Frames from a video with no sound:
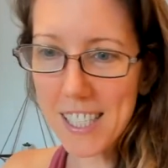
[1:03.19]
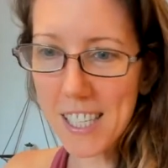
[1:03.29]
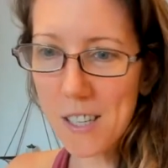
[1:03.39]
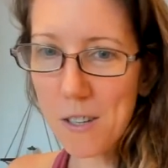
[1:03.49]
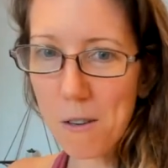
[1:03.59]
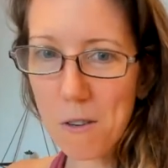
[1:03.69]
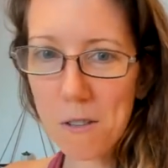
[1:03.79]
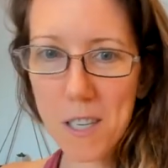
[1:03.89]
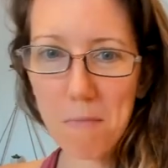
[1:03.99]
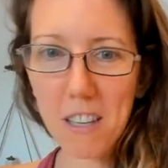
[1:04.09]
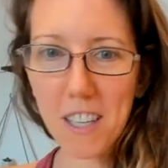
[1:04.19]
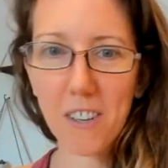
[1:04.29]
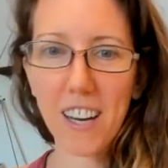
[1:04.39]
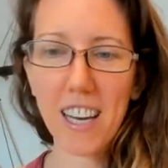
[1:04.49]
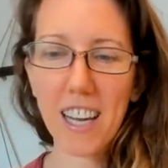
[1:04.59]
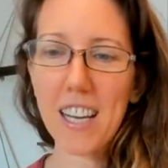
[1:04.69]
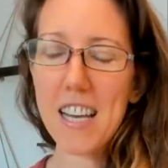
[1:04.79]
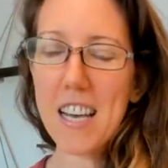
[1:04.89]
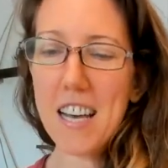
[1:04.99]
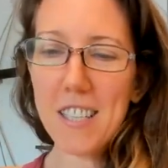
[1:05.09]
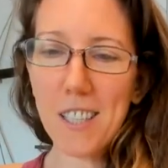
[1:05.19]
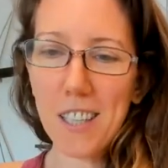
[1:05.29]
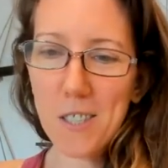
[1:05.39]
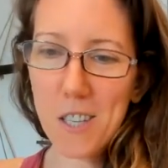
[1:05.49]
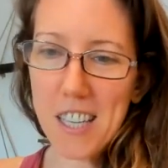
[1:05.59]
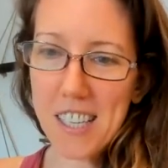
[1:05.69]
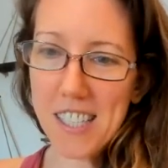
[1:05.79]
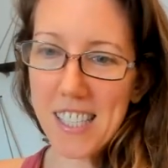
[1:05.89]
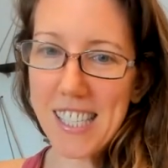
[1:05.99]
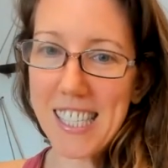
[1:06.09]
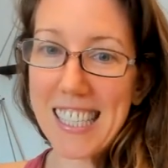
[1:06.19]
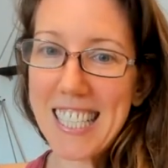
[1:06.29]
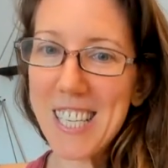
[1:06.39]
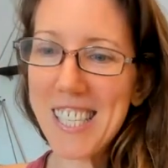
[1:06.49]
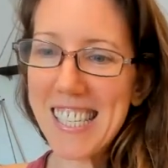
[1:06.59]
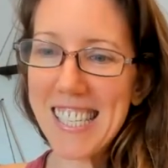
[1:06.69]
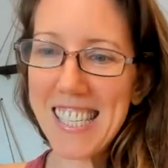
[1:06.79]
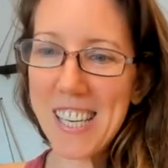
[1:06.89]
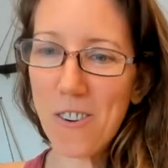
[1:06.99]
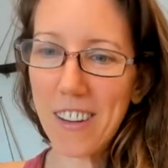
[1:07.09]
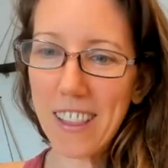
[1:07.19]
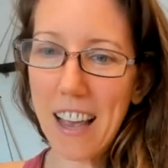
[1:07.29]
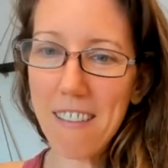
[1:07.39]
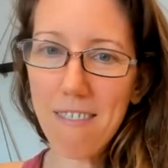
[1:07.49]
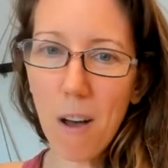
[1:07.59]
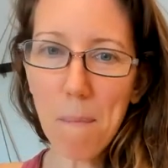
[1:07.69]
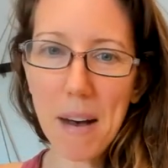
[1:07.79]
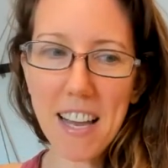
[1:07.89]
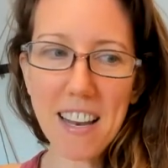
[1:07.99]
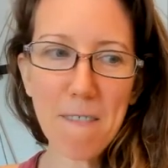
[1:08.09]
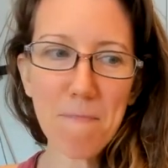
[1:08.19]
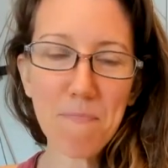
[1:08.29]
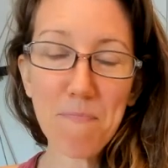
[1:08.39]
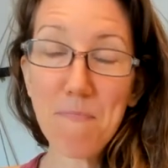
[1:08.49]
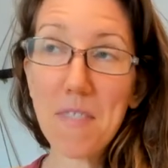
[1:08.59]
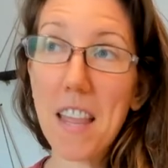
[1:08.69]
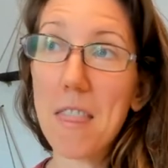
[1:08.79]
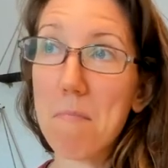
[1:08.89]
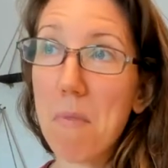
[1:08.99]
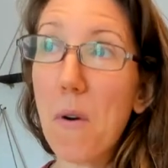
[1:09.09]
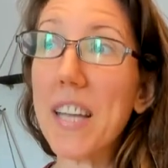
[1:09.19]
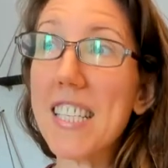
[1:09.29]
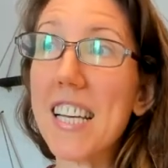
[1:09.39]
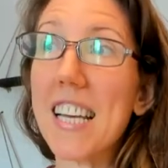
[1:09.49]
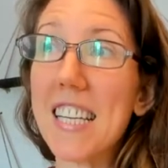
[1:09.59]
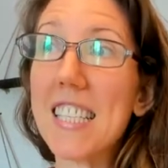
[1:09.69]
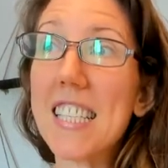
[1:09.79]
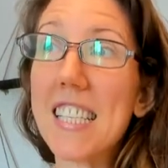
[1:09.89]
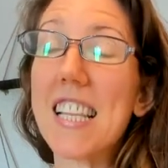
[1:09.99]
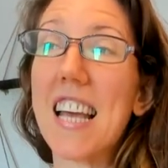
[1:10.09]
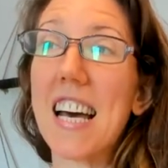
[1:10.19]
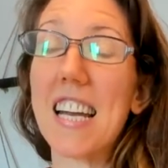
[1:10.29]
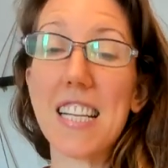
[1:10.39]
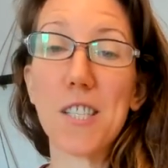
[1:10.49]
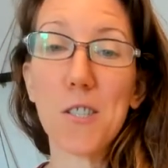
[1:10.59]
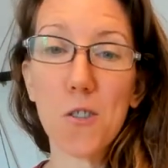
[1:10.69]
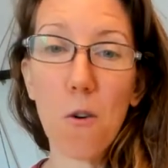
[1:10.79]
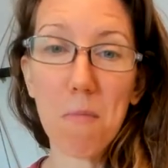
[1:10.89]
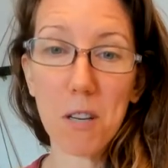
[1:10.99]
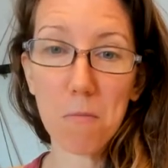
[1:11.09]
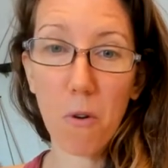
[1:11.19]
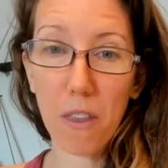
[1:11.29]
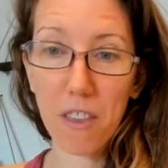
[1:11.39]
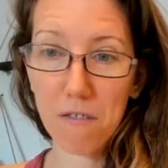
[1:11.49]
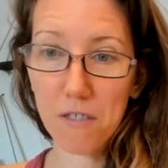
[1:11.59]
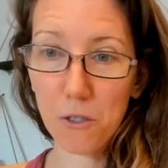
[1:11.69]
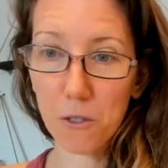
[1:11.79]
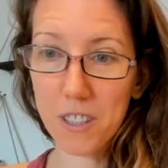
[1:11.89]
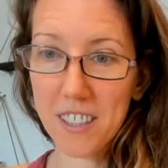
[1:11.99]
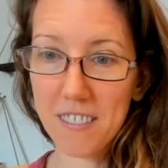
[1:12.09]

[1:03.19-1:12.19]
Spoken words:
to be creating deliciousness in your life, but the point is that it's so much more than food.